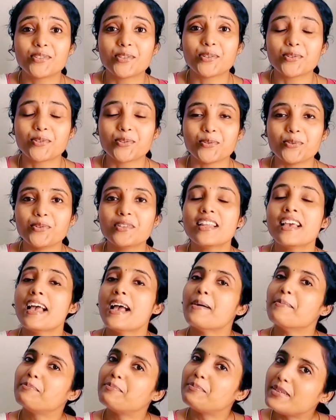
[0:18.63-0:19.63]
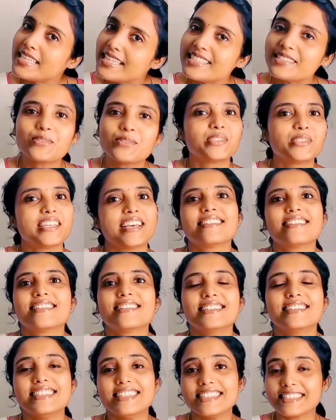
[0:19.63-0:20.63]
soon. Please do check the
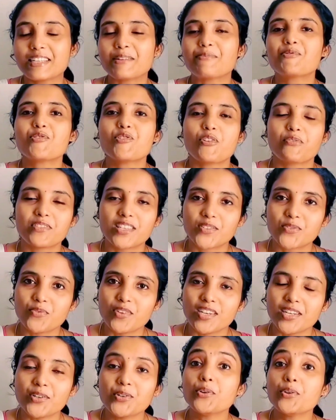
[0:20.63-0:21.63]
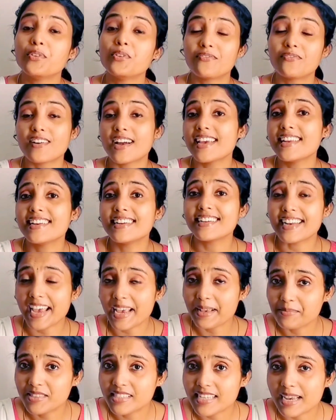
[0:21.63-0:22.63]
description of this video. You will find a
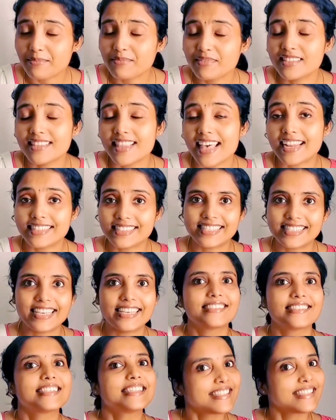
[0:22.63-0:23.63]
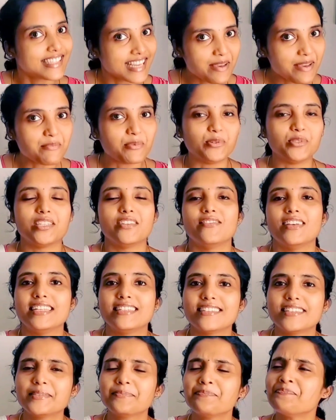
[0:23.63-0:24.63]
timestamp that says stay motivated.
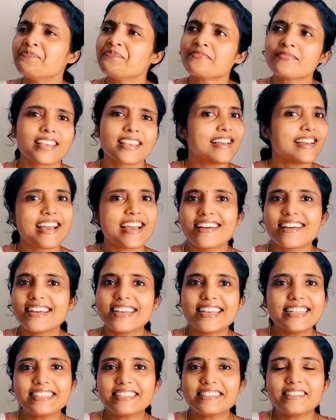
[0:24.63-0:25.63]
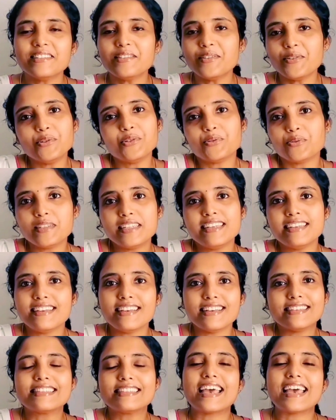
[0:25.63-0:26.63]
It usually
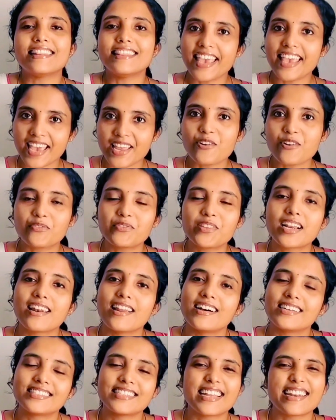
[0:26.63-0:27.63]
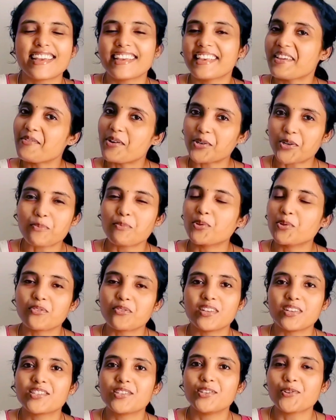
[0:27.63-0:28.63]
is at the end of the class that I give out a
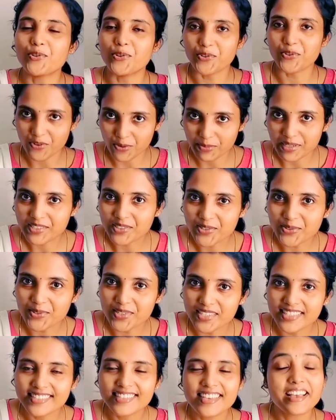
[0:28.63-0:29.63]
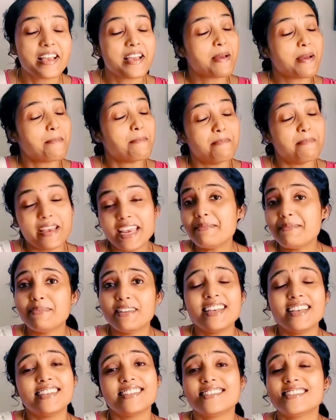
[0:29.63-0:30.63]
motivational quote for my students. Maybe
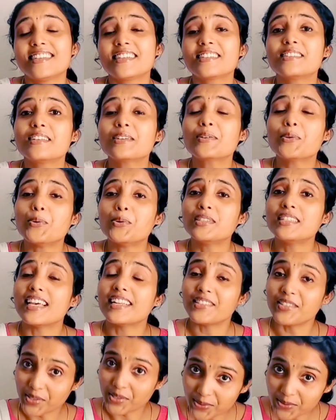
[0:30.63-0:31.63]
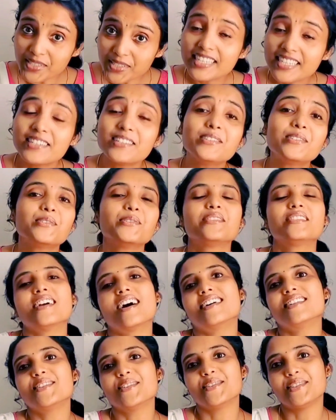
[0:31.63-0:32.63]
it's just the quote that you needed to start
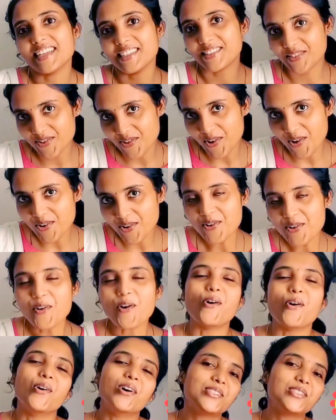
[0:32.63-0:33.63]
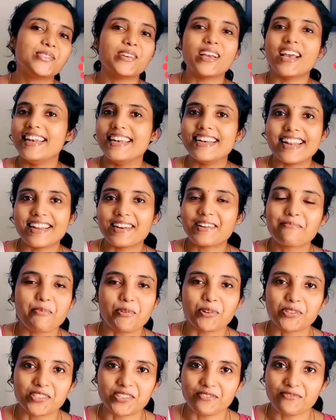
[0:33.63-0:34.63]
your day strong or to end it at a
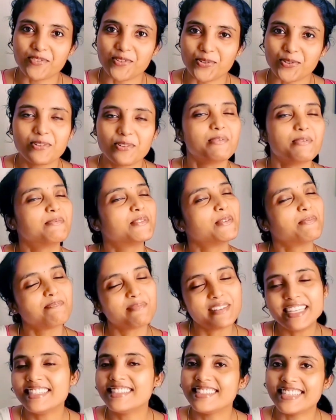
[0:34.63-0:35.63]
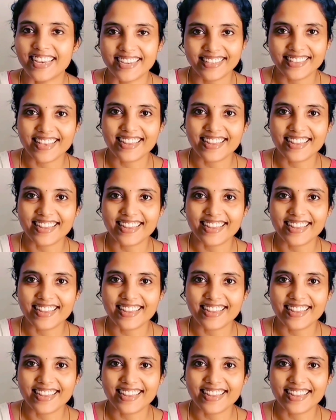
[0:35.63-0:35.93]
positive note. So please check that